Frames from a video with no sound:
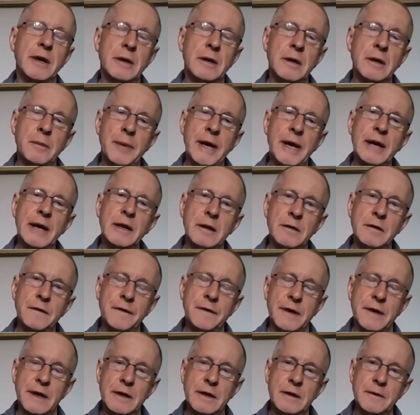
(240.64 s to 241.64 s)
on the
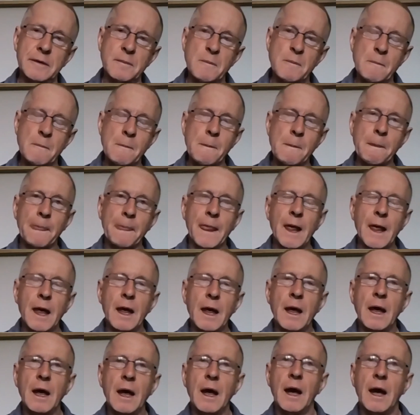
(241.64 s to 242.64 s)
battlefield
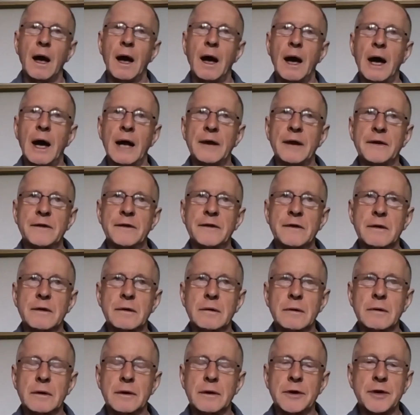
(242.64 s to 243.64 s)
and
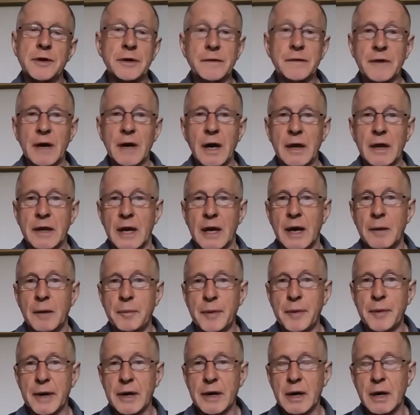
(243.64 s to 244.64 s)
could have died there,
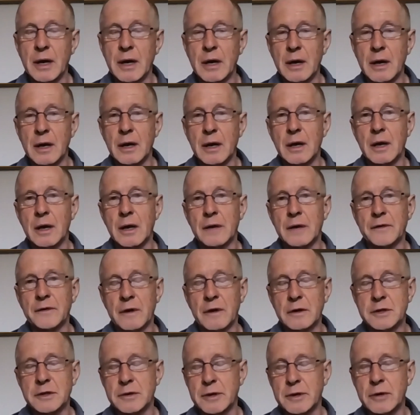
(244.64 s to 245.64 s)
but a
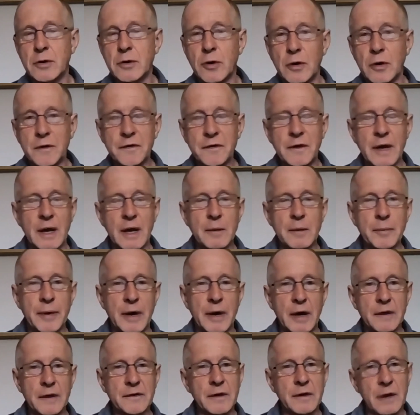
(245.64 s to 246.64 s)
soldier on a horse came
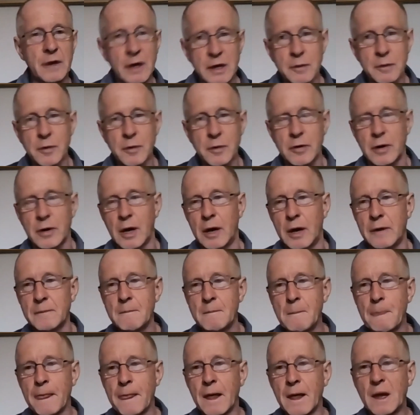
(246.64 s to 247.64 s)
past, heard him groan,
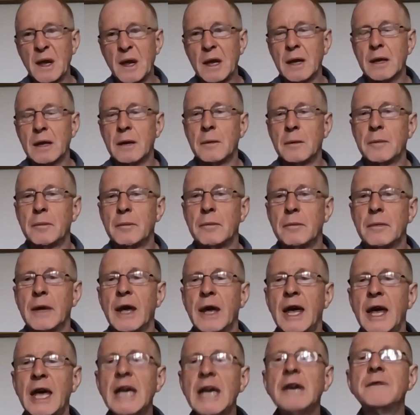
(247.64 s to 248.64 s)

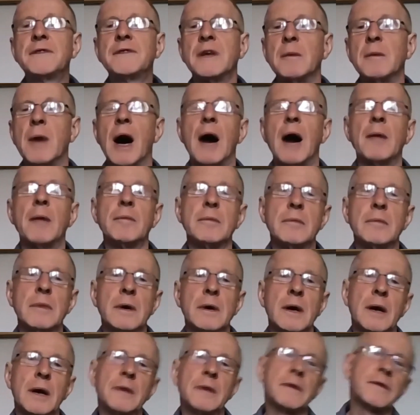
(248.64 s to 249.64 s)
heaved him up
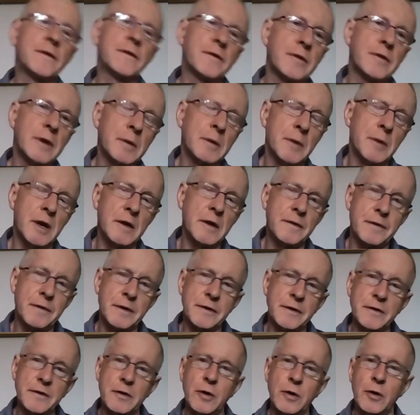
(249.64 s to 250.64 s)
and threw him over
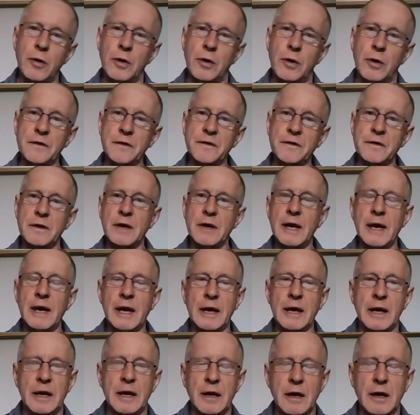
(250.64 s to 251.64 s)
his horse, sort of
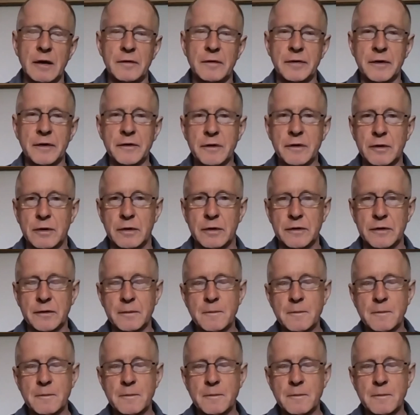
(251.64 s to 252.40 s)
hanging over his horse.